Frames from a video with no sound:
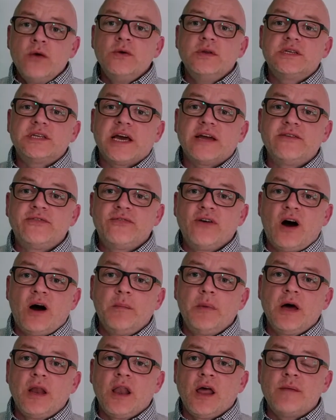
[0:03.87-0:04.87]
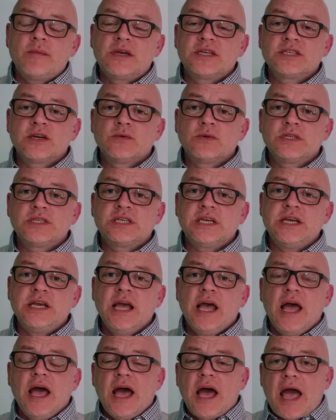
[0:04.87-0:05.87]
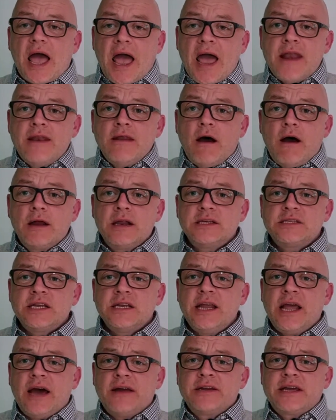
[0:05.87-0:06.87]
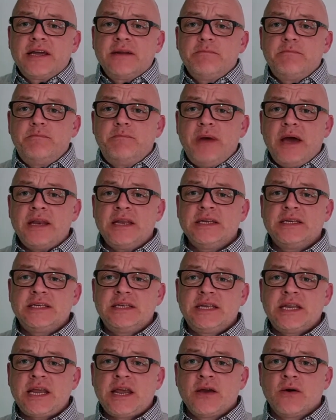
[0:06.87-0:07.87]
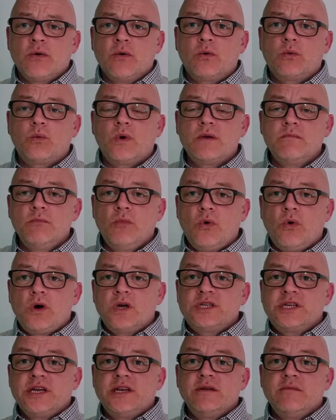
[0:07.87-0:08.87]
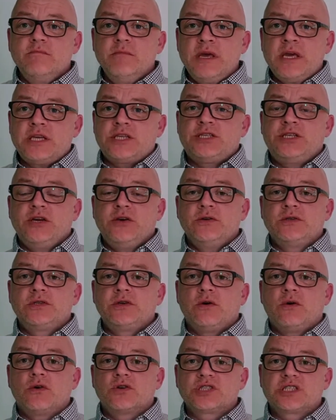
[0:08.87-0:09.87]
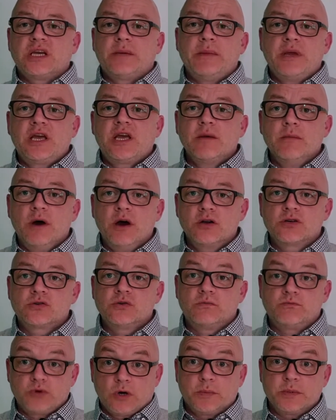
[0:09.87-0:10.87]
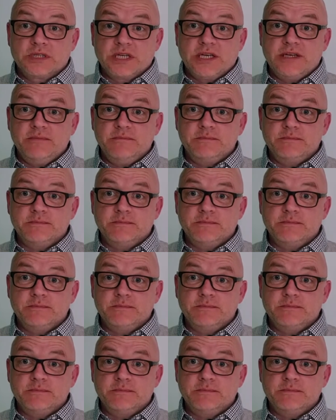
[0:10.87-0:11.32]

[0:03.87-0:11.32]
Dave Farmer, Loan Consultancy, and I'm going to tell you how to get a better deal when mortgaging mixed use or semi-commercial property.